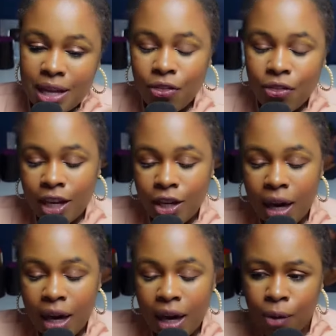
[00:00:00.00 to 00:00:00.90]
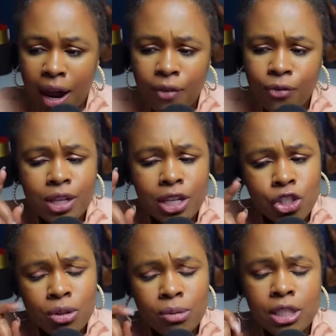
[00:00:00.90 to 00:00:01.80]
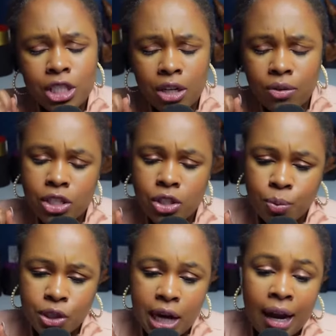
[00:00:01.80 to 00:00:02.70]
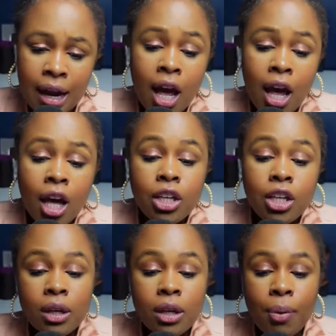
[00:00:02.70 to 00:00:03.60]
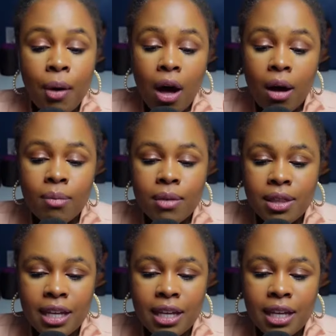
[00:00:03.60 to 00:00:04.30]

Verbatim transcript: Thank you, K Bragg, for the extremely generous super chat. You can palm the